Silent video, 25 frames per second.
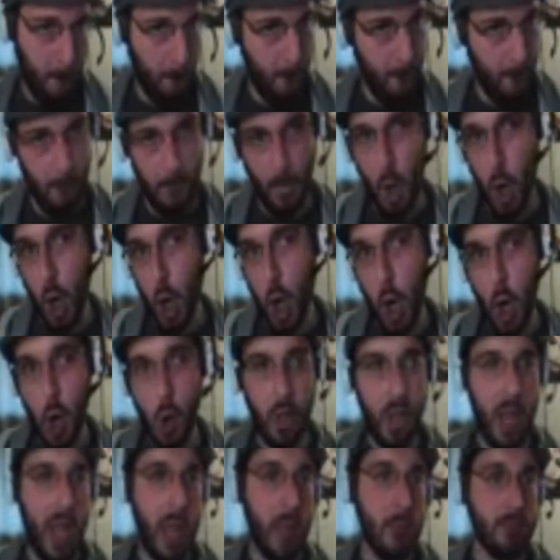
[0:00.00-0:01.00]
Okay.
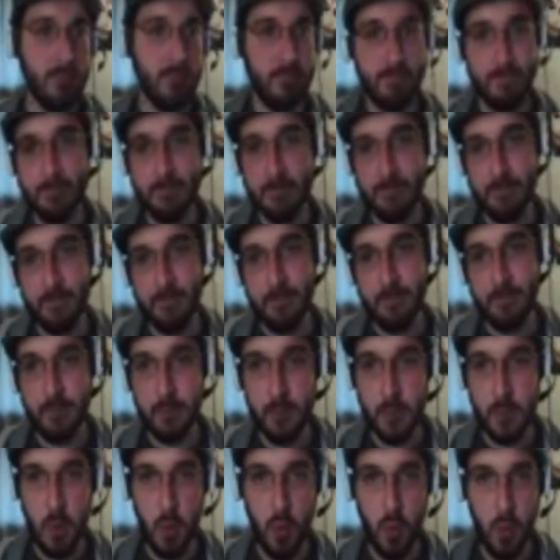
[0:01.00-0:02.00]
I'm
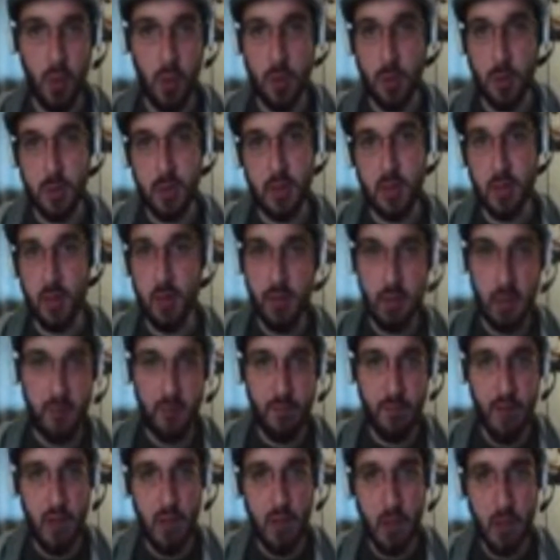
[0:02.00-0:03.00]
going to switch to Sapphira
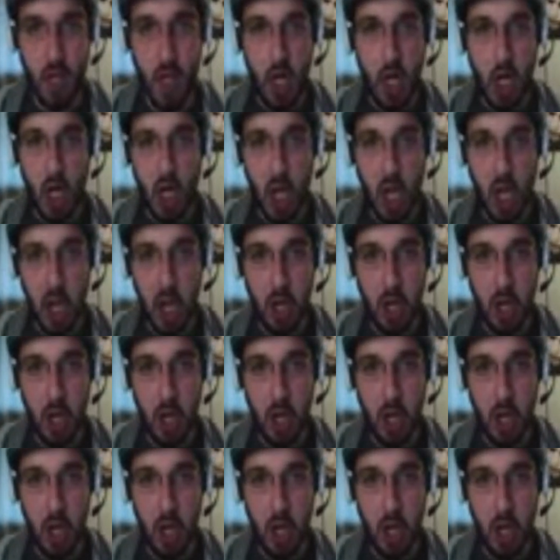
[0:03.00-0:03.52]
again.